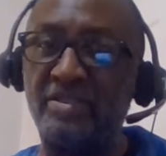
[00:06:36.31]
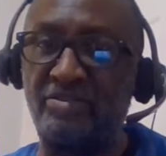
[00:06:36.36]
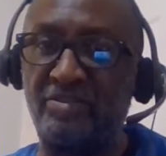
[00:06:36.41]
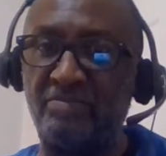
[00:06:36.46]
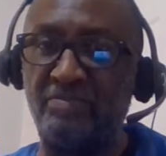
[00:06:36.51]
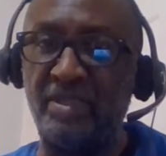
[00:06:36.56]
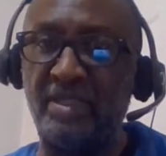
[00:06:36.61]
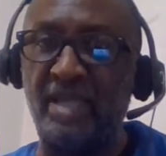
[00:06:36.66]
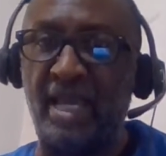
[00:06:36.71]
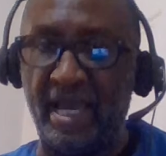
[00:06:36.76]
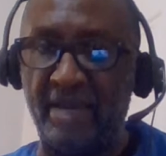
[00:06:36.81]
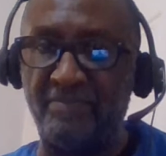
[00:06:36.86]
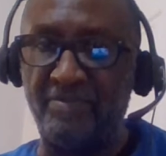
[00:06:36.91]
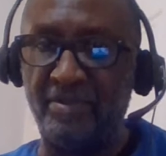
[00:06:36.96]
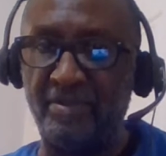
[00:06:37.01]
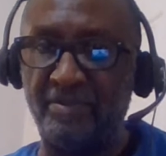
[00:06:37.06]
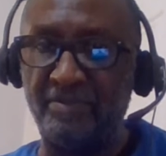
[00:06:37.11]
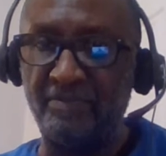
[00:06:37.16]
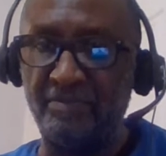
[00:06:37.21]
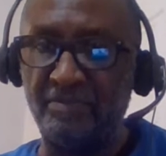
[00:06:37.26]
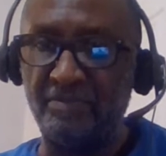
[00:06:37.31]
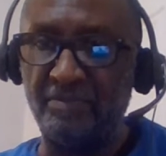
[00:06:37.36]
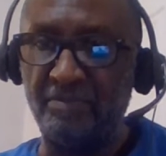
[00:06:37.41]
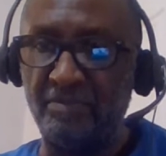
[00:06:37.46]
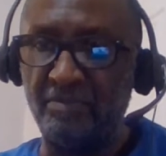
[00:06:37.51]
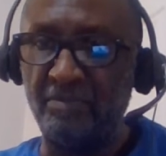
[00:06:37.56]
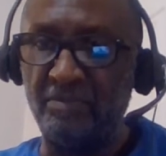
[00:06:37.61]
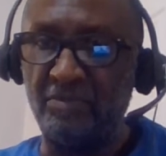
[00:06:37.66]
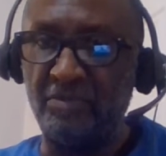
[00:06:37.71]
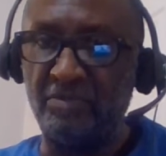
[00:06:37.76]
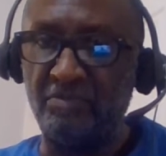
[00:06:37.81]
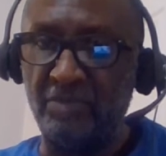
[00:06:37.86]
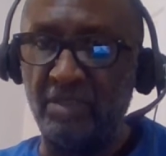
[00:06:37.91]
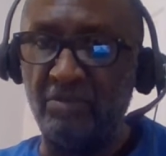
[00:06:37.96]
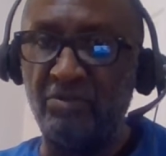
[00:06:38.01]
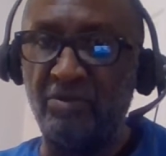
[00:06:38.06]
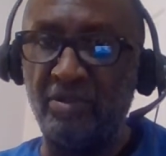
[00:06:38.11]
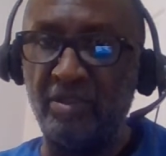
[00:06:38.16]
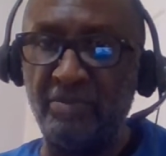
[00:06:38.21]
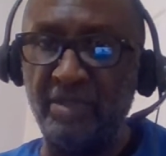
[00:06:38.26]
to be happy. We
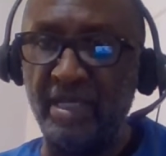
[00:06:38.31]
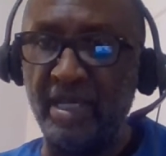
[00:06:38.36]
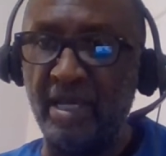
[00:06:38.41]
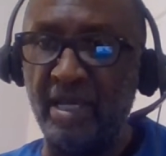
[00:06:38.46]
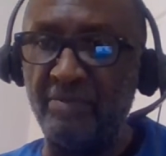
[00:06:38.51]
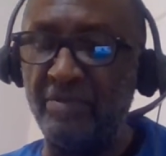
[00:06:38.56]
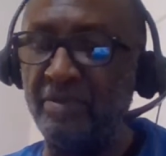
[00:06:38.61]
want to be happy.